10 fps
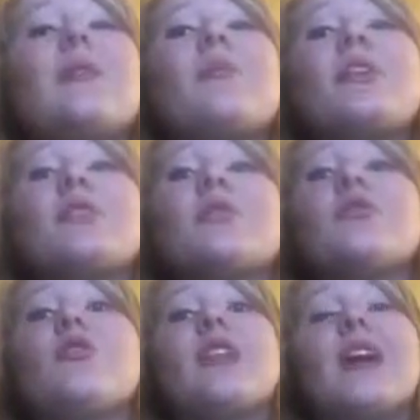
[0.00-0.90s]
pretty
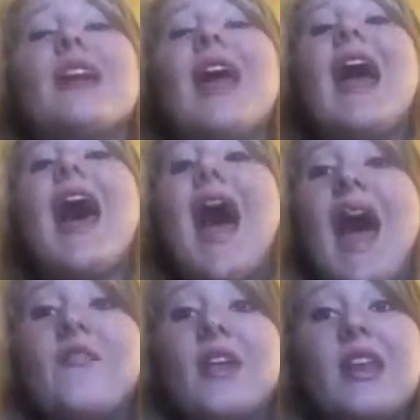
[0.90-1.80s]
soon you're not gonna
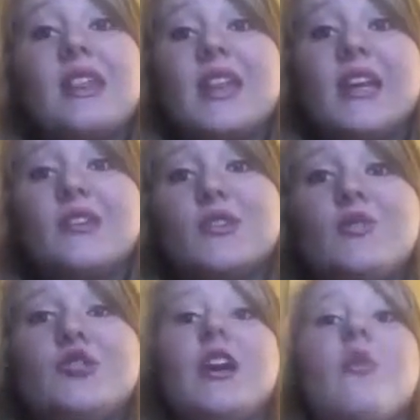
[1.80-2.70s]
have anything
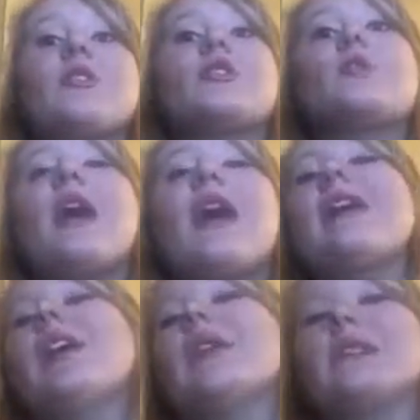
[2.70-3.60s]
to share, which is where
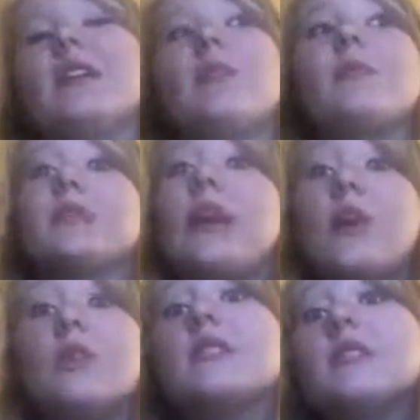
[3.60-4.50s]
I always end up, because I
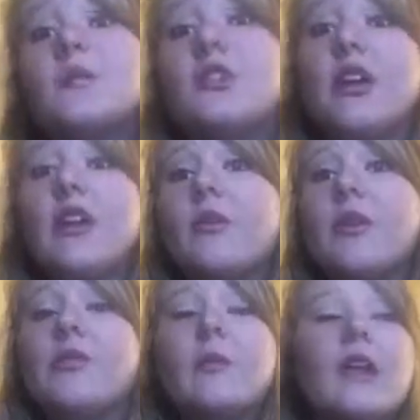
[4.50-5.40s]
always end up sharing with
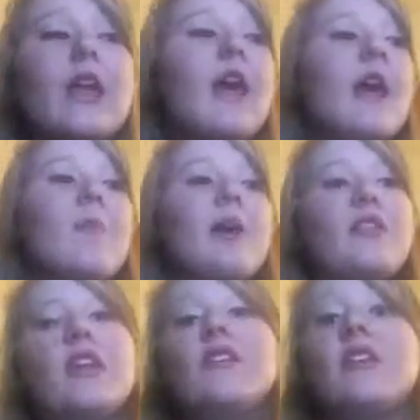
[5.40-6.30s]
everybody, and by
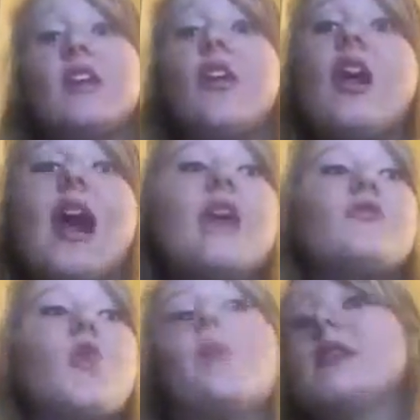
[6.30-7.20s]
the end of the year, I have
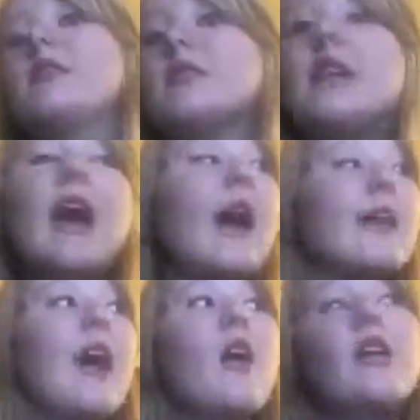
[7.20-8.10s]
no pencils. I
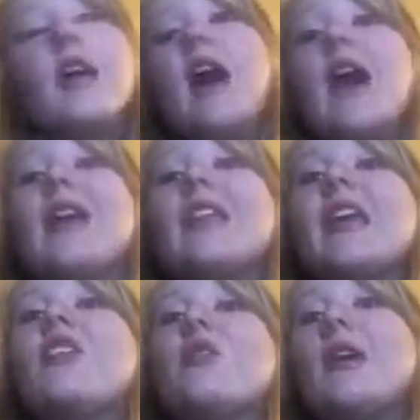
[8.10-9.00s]
counted, I have
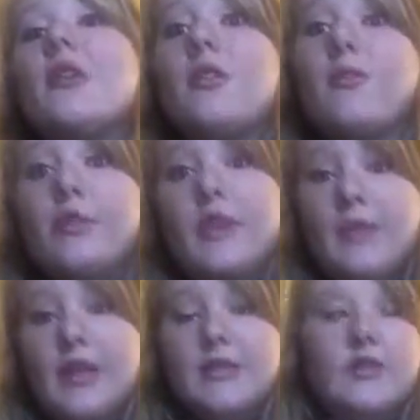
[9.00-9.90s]
like 350
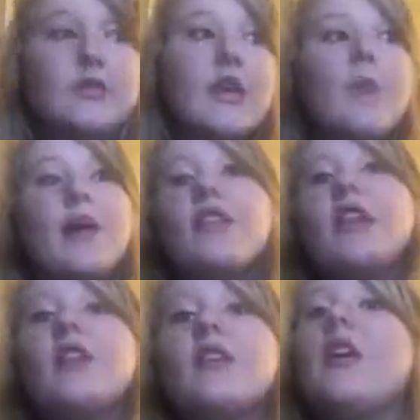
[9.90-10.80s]
pencils. By the
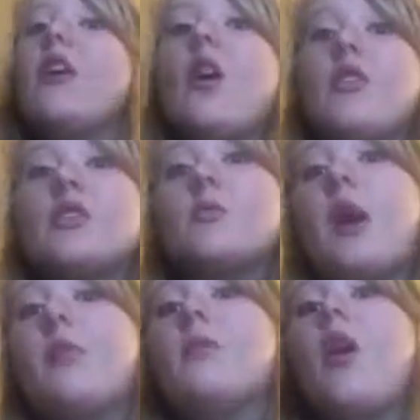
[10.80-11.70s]
end of the year, those will
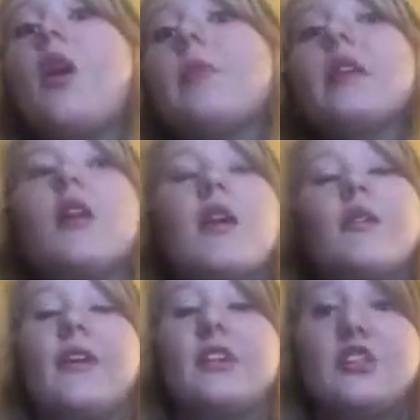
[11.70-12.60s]
probably all be gone
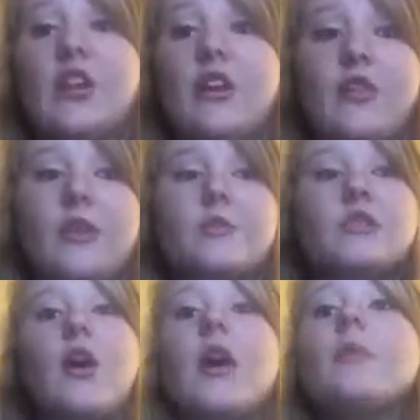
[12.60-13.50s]
if I share them.
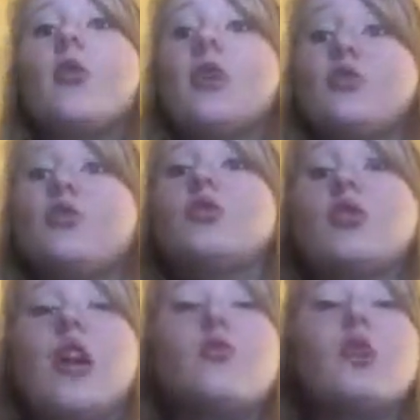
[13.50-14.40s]
So I'm going to
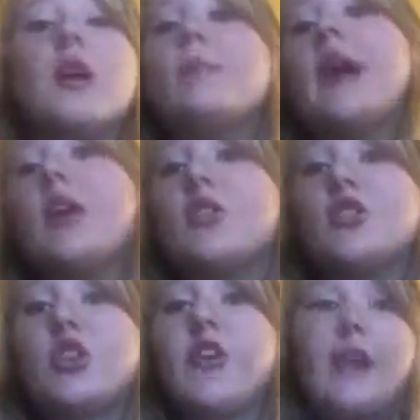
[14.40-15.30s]
try to cut back on the
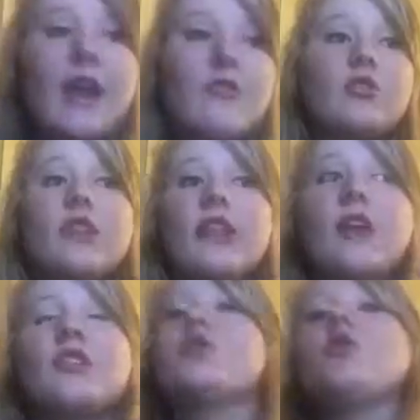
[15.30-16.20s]
sharing. I've only
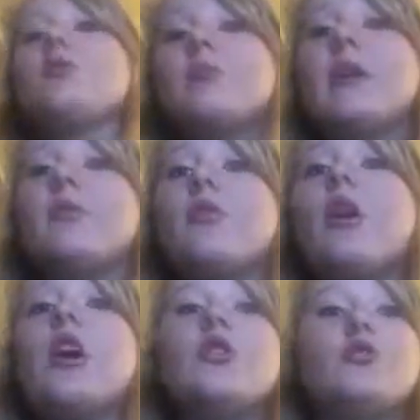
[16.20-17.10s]
allowed a certain
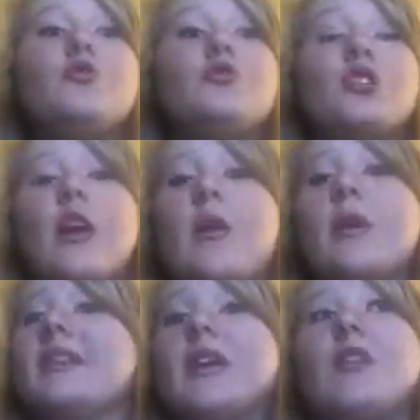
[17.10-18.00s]
people to share
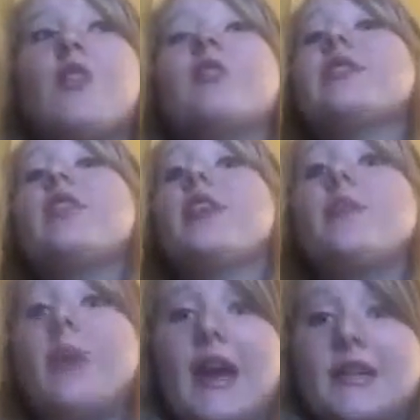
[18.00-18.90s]
because I know that they'll give
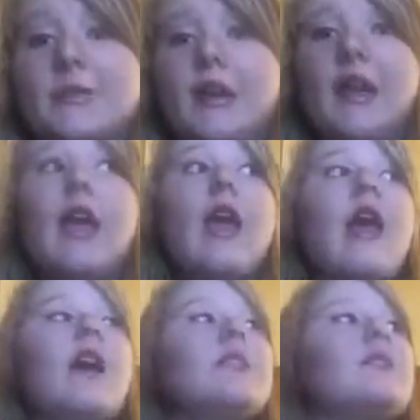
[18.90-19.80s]
it back to me.
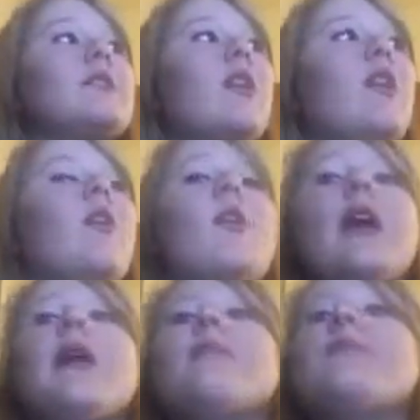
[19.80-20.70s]
And so
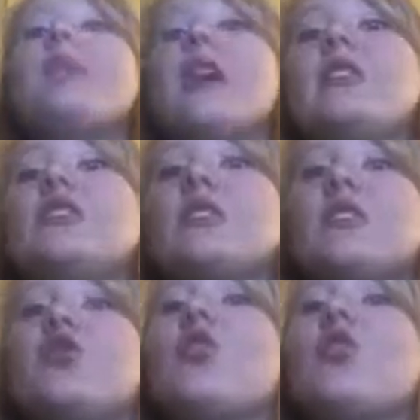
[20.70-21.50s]
it's just